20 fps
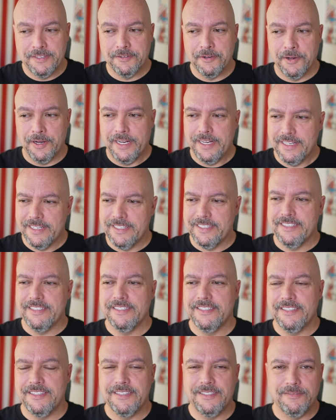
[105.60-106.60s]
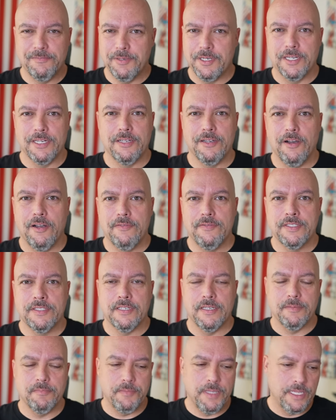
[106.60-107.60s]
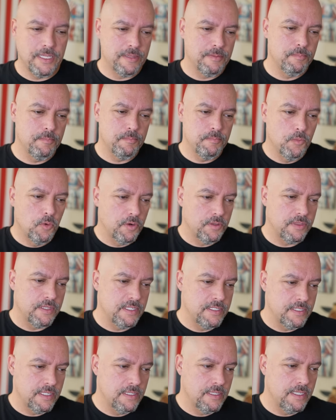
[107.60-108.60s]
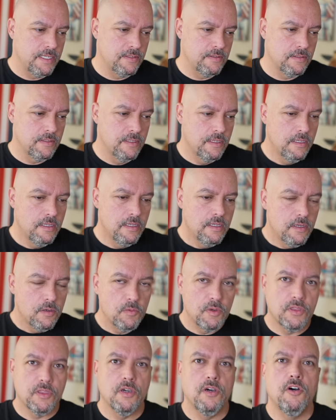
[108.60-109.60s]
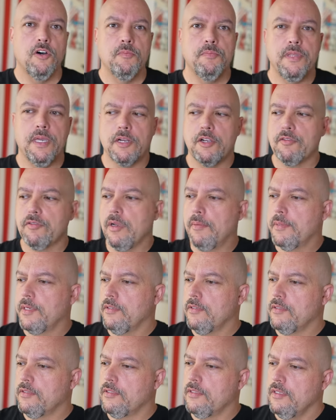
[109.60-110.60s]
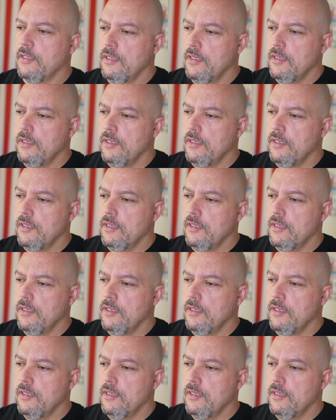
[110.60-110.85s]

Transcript: right? We're going to all of a sudden make more things illegal with the hope that criminals